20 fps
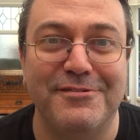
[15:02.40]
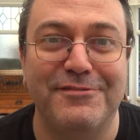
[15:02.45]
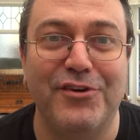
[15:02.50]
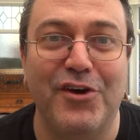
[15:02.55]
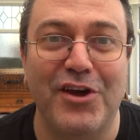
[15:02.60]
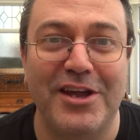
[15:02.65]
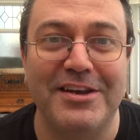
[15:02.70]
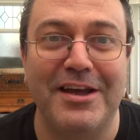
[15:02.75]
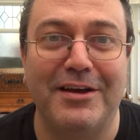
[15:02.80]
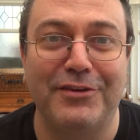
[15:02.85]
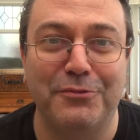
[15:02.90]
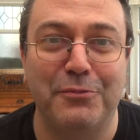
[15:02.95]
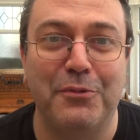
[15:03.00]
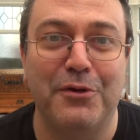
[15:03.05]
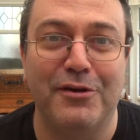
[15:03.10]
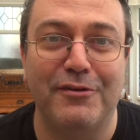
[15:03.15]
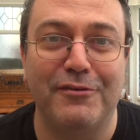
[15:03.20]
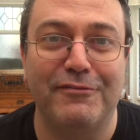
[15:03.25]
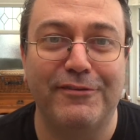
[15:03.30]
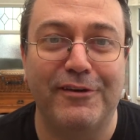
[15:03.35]
find us
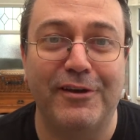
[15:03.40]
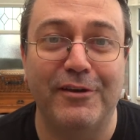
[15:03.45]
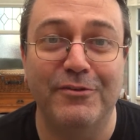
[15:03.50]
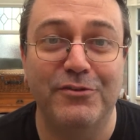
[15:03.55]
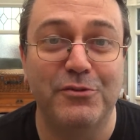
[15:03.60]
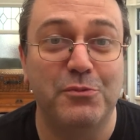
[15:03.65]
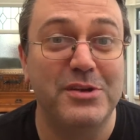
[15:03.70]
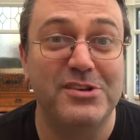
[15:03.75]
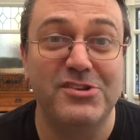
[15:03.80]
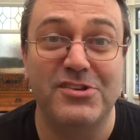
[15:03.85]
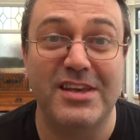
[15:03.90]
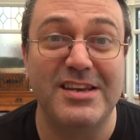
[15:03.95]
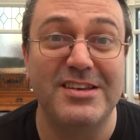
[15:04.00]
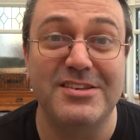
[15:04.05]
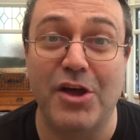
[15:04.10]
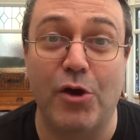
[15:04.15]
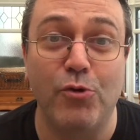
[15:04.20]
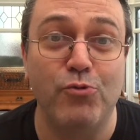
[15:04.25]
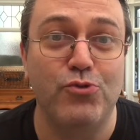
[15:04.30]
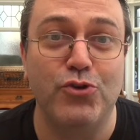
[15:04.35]
work, folks, which they
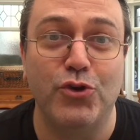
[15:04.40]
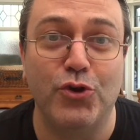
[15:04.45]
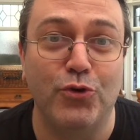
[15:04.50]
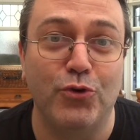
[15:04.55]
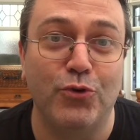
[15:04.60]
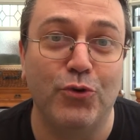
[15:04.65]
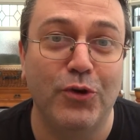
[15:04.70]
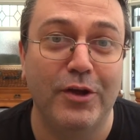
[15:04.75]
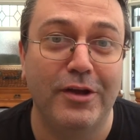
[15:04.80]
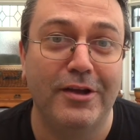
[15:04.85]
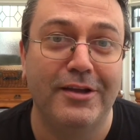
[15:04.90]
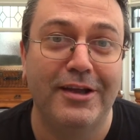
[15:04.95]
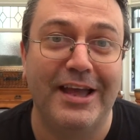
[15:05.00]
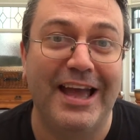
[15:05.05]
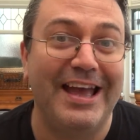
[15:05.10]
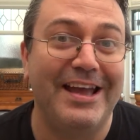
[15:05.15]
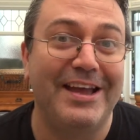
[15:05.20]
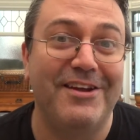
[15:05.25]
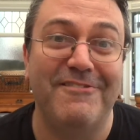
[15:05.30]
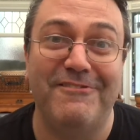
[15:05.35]
don't do
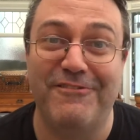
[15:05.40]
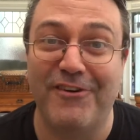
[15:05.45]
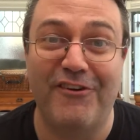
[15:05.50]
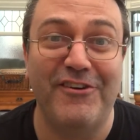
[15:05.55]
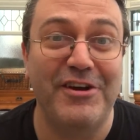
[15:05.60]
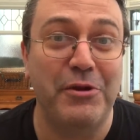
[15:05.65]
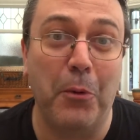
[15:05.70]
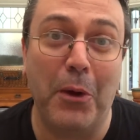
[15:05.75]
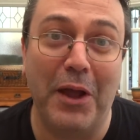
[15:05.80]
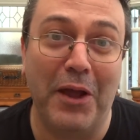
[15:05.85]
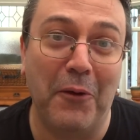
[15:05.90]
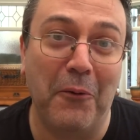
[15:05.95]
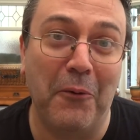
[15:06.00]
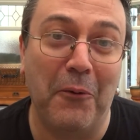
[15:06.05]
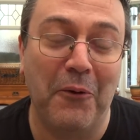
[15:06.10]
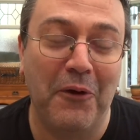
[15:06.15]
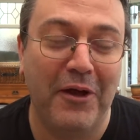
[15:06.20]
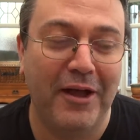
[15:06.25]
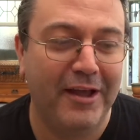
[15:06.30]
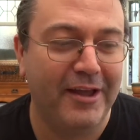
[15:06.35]
very well.
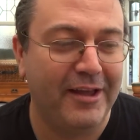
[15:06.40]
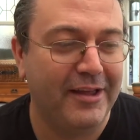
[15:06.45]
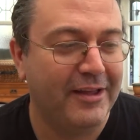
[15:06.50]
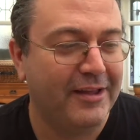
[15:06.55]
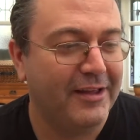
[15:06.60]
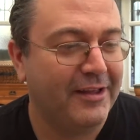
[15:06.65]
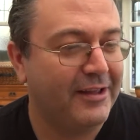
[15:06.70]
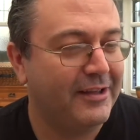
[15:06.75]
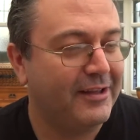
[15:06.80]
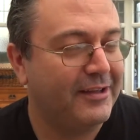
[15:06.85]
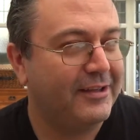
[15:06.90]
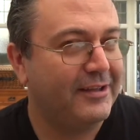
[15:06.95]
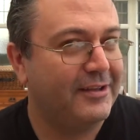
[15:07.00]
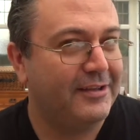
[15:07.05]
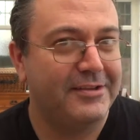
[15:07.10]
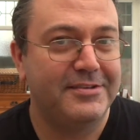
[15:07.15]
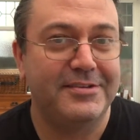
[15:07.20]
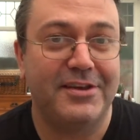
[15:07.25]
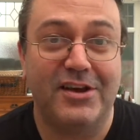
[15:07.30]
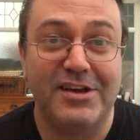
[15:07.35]

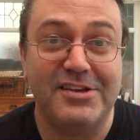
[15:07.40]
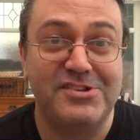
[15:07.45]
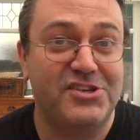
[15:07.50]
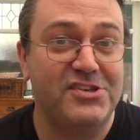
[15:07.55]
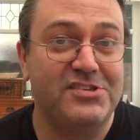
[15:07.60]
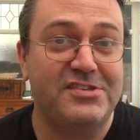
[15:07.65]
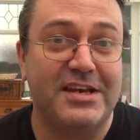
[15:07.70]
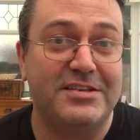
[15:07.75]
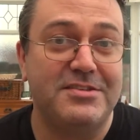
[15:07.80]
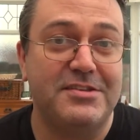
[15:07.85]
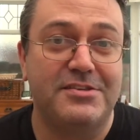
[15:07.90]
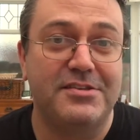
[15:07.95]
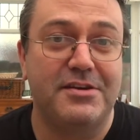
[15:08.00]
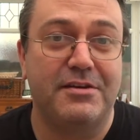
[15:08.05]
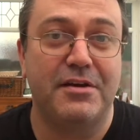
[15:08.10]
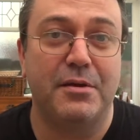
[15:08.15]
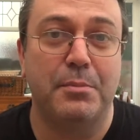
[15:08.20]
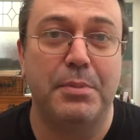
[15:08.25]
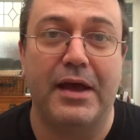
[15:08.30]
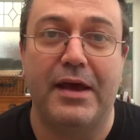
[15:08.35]
So I just had to tell
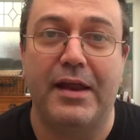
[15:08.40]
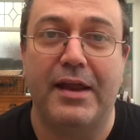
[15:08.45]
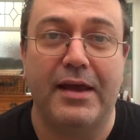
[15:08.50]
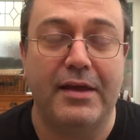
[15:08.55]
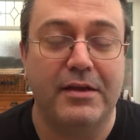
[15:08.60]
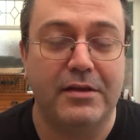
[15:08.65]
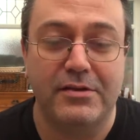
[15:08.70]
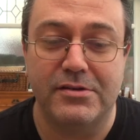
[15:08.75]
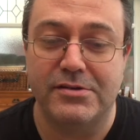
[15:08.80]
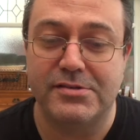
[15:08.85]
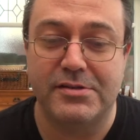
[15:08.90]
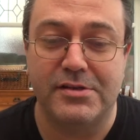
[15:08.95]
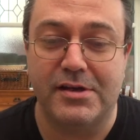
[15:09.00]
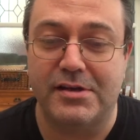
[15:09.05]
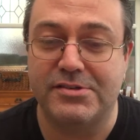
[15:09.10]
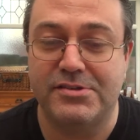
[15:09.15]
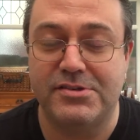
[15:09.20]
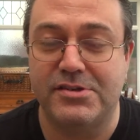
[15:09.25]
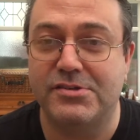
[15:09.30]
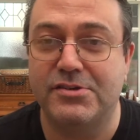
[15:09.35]
you about that, because I
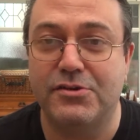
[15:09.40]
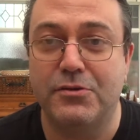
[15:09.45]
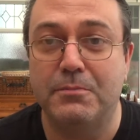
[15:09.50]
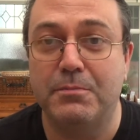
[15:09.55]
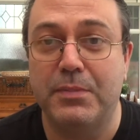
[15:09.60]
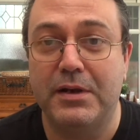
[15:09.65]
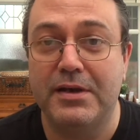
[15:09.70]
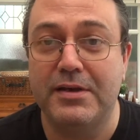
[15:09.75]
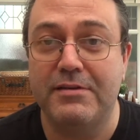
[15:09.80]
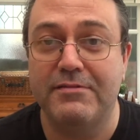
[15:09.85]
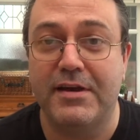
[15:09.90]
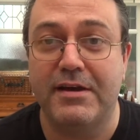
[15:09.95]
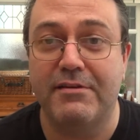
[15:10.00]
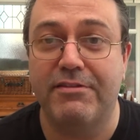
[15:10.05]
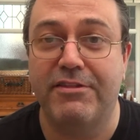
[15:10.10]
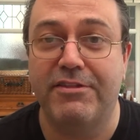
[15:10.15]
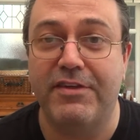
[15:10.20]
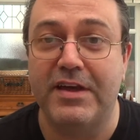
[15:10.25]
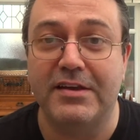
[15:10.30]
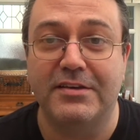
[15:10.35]
just couldn't believe how
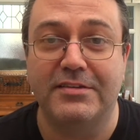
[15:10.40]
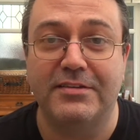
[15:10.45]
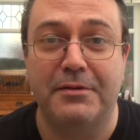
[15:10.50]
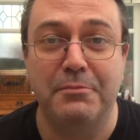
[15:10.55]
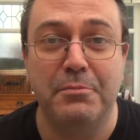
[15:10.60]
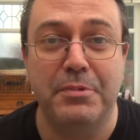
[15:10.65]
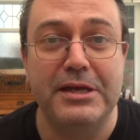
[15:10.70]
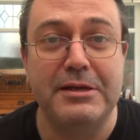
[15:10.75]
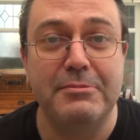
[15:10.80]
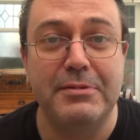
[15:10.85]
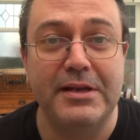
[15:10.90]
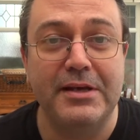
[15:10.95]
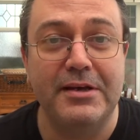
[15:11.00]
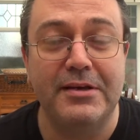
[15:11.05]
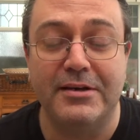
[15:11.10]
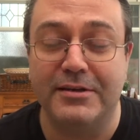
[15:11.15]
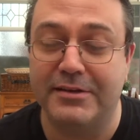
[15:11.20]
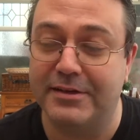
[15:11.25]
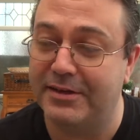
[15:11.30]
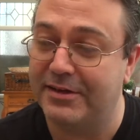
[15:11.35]
thick some people
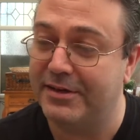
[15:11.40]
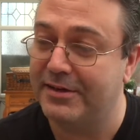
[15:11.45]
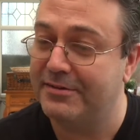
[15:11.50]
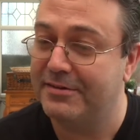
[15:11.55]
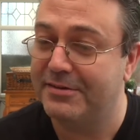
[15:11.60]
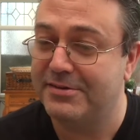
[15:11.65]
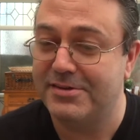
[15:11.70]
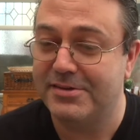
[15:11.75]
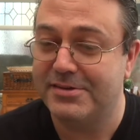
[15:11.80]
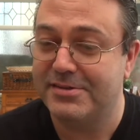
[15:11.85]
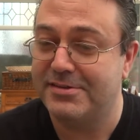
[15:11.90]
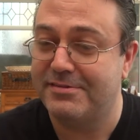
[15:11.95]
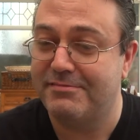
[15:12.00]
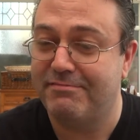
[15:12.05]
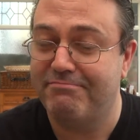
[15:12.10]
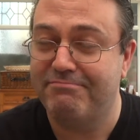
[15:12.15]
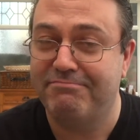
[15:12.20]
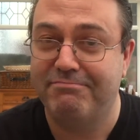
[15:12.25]
are, you know, just...